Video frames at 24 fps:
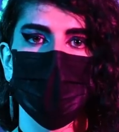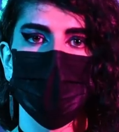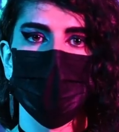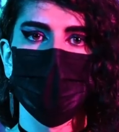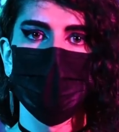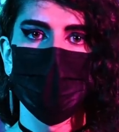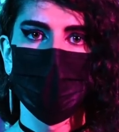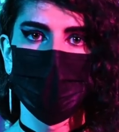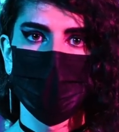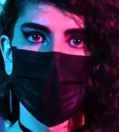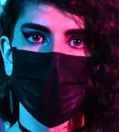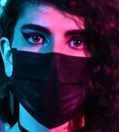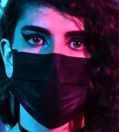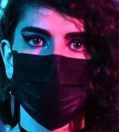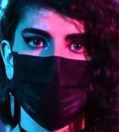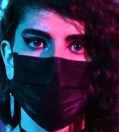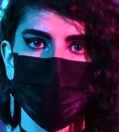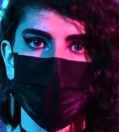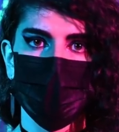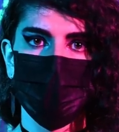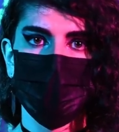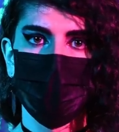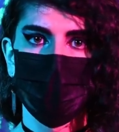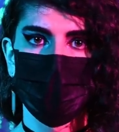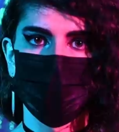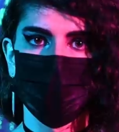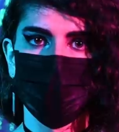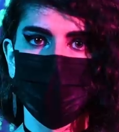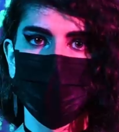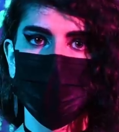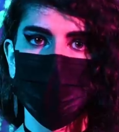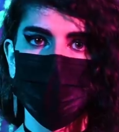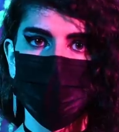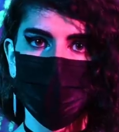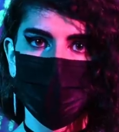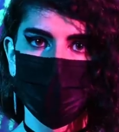Another interesting method of
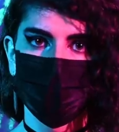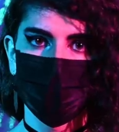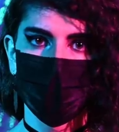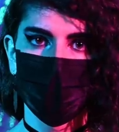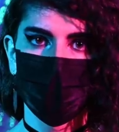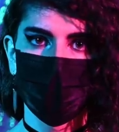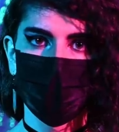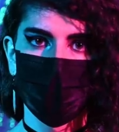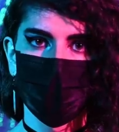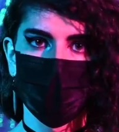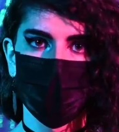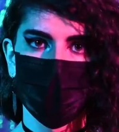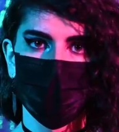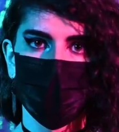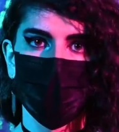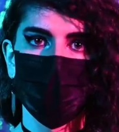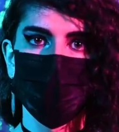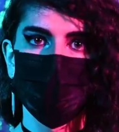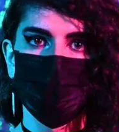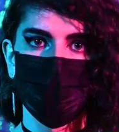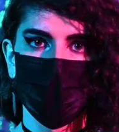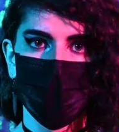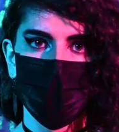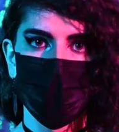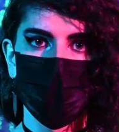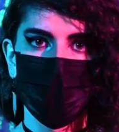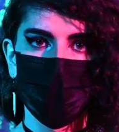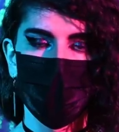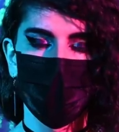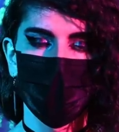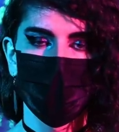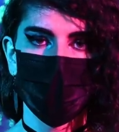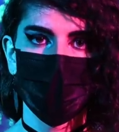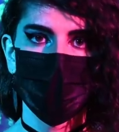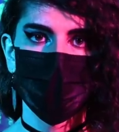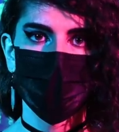concealed carrying are fanny
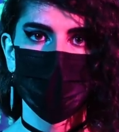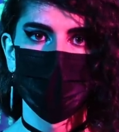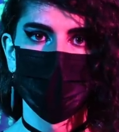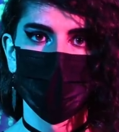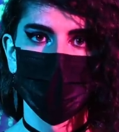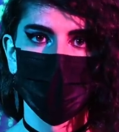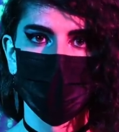packs.